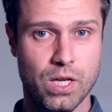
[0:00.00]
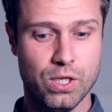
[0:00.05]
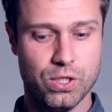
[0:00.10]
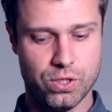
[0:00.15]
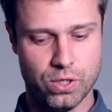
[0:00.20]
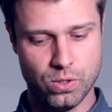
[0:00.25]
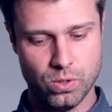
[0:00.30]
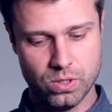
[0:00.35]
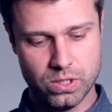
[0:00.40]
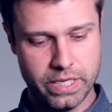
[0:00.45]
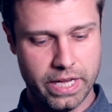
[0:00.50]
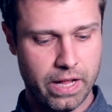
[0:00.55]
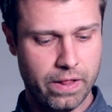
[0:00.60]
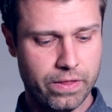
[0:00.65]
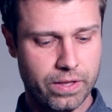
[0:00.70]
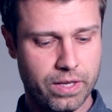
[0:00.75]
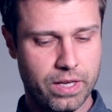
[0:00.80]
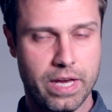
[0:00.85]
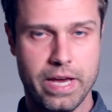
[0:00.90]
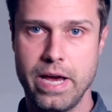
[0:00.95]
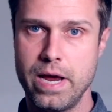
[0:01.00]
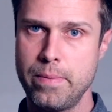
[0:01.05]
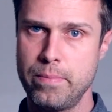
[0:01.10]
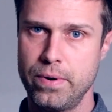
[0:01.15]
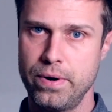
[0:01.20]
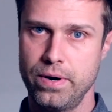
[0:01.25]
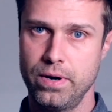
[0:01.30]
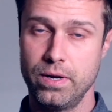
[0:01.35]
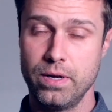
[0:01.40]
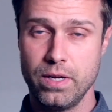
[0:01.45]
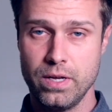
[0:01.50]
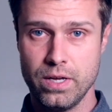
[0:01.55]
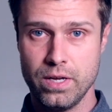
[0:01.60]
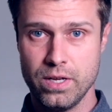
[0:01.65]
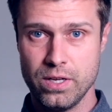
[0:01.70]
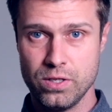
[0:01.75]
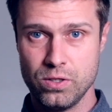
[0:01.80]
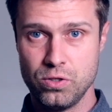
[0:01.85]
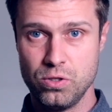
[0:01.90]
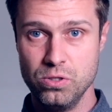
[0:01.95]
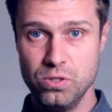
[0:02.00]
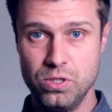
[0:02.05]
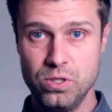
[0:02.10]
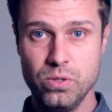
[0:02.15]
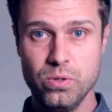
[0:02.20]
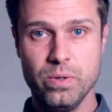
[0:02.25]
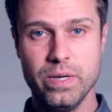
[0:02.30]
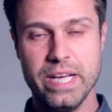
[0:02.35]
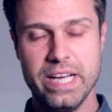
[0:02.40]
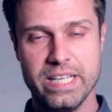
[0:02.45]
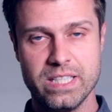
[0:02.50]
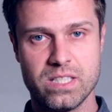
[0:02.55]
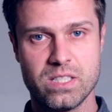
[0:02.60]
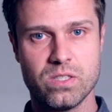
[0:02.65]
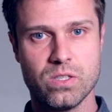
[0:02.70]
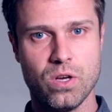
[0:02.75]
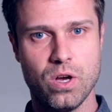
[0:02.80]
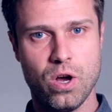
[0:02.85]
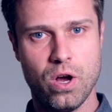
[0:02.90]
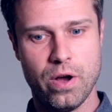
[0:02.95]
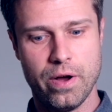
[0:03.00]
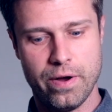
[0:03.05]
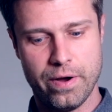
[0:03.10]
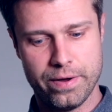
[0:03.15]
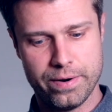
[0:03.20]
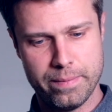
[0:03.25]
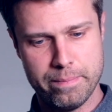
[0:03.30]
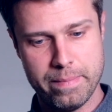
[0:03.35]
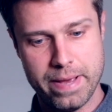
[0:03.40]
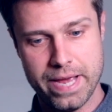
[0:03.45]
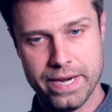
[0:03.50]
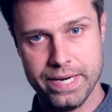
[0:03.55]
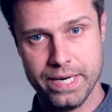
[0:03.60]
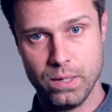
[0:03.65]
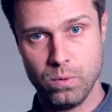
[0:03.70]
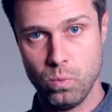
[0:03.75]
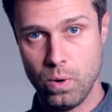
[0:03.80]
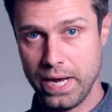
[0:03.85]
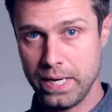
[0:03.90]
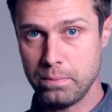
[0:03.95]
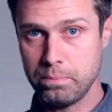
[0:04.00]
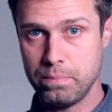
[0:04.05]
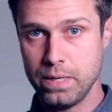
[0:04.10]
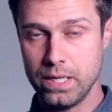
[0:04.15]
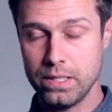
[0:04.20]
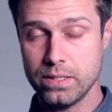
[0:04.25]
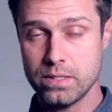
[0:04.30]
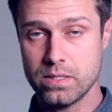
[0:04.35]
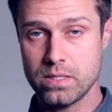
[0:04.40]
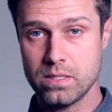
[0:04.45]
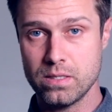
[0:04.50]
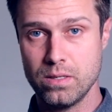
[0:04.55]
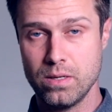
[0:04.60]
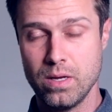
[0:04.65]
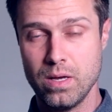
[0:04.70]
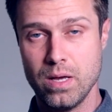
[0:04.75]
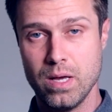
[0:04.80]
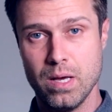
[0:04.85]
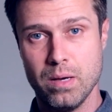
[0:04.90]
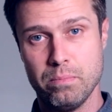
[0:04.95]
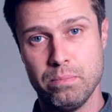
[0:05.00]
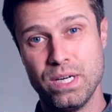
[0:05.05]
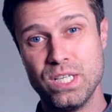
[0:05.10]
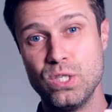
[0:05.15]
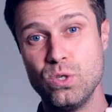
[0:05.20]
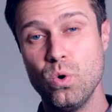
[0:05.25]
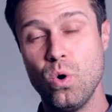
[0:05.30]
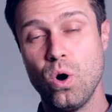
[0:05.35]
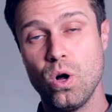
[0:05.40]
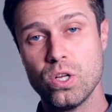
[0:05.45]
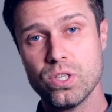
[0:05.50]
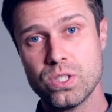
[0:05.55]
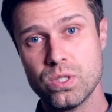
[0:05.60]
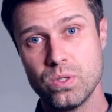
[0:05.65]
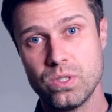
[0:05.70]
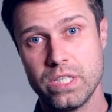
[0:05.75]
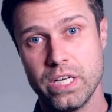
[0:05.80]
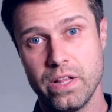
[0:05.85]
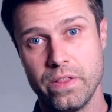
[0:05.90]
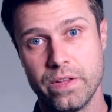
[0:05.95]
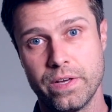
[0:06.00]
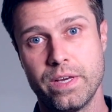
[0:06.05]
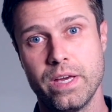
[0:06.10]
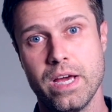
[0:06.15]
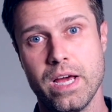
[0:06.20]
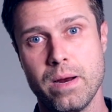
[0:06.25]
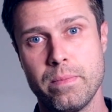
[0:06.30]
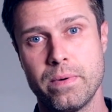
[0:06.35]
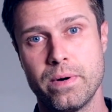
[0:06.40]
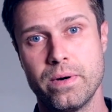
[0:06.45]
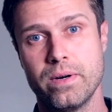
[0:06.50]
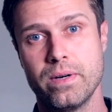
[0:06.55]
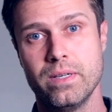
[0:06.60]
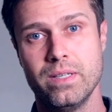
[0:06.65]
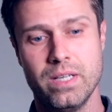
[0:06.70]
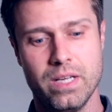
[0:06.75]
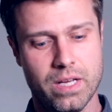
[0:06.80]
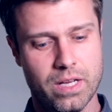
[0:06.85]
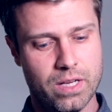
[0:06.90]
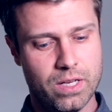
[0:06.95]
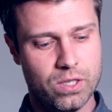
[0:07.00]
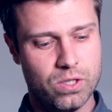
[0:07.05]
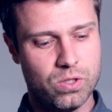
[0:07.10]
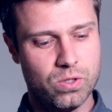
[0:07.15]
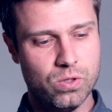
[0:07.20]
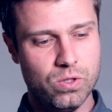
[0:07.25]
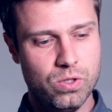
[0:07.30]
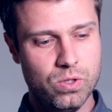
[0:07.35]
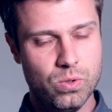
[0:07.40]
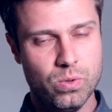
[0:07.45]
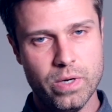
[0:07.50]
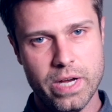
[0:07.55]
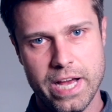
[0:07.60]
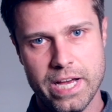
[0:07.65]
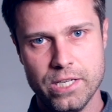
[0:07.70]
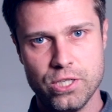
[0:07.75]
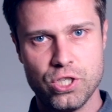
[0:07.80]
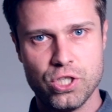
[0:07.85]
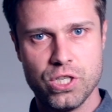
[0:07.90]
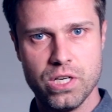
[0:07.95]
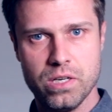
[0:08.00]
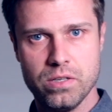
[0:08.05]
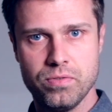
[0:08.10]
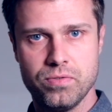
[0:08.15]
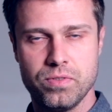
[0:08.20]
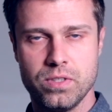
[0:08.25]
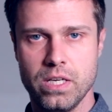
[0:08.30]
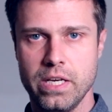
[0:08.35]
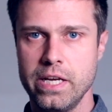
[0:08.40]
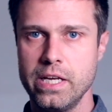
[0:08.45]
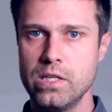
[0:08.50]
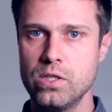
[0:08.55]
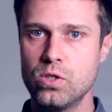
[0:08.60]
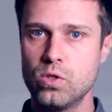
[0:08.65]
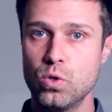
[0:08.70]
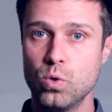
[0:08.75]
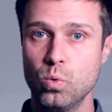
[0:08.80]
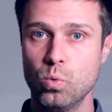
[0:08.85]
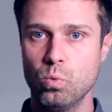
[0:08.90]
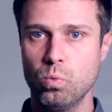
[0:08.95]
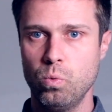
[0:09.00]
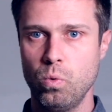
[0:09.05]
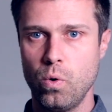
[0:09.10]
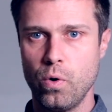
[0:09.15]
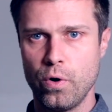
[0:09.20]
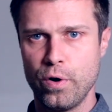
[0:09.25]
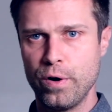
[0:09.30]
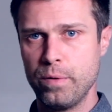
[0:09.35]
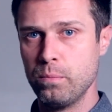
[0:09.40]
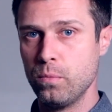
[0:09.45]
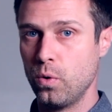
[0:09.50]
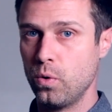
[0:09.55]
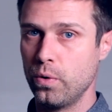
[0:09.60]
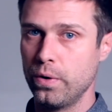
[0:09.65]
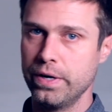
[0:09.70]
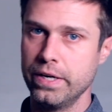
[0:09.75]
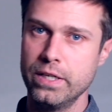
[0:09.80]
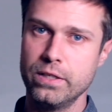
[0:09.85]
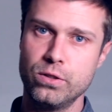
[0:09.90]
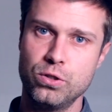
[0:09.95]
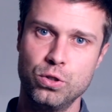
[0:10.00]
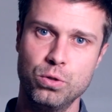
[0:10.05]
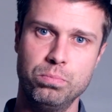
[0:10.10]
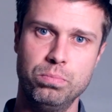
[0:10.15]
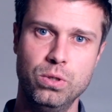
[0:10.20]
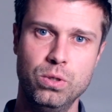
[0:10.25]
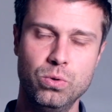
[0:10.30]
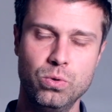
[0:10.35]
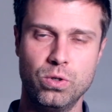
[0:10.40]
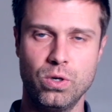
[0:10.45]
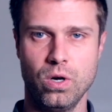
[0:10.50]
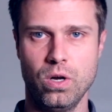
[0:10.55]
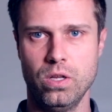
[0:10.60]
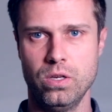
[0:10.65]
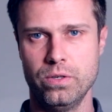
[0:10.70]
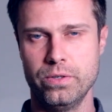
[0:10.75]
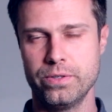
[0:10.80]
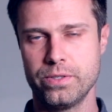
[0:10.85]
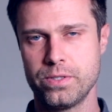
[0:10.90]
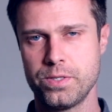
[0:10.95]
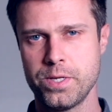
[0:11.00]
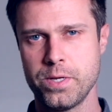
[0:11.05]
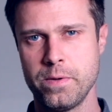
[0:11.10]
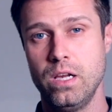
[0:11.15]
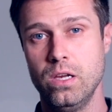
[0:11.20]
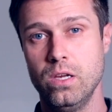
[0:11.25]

So you tell the camera to do its automatic white balance, but you also tell the camera to do a shift into warm or into blue colors.